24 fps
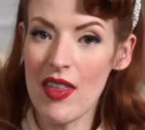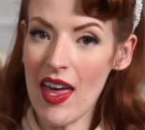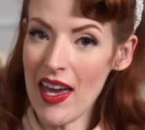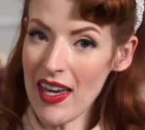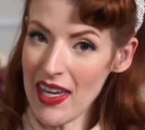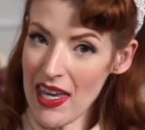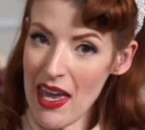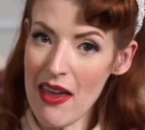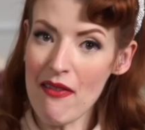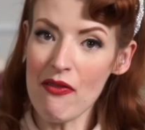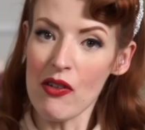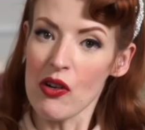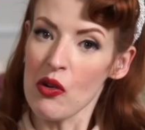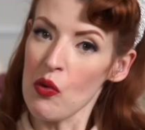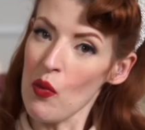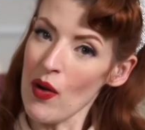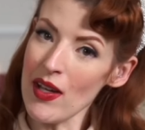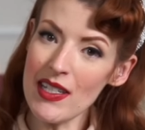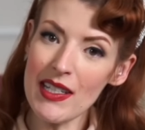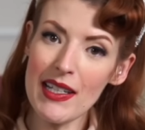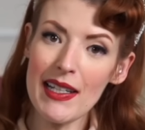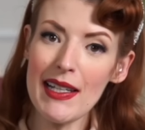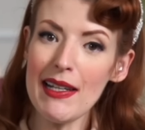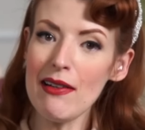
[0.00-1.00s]
that gave her
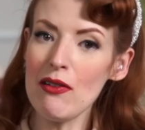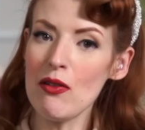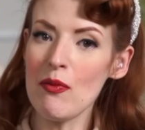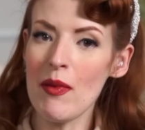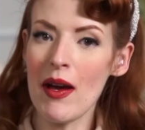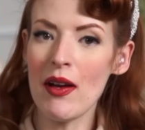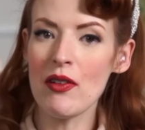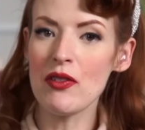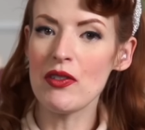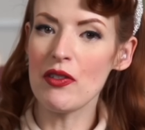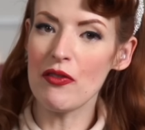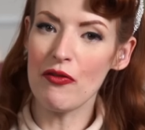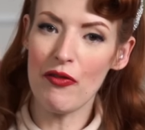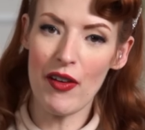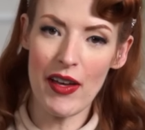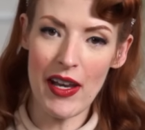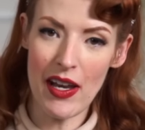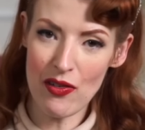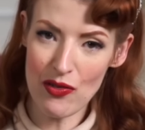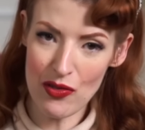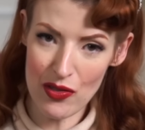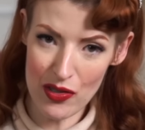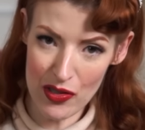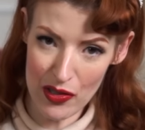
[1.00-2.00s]
quite a clear amount of financial